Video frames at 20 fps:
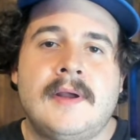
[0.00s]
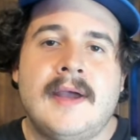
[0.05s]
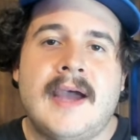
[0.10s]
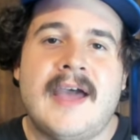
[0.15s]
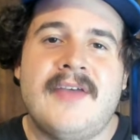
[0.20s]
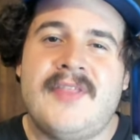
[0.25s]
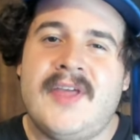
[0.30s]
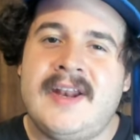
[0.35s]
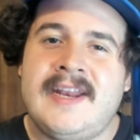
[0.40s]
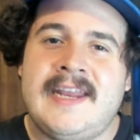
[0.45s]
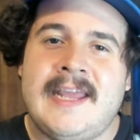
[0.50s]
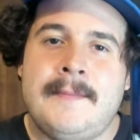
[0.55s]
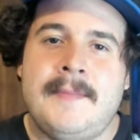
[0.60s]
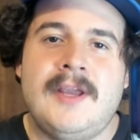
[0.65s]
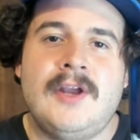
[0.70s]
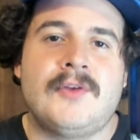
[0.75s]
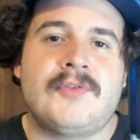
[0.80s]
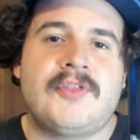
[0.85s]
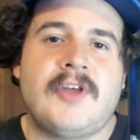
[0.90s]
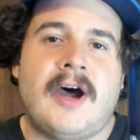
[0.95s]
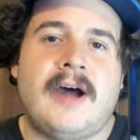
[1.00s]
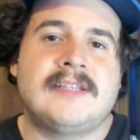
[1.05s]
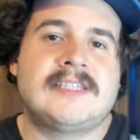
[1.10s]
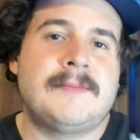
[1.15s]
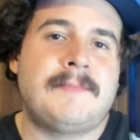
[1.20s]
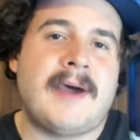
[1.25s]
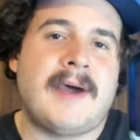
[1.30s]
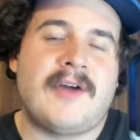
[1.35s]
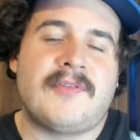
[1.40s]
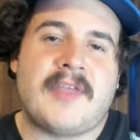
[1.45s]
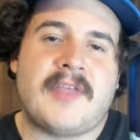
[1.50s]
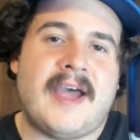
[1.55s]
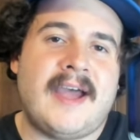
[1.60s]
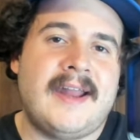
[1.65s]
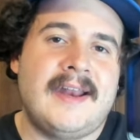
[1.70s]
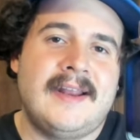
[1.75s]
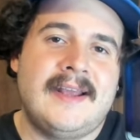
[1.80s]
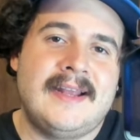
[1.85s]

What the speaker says: And then give me your thoughts about that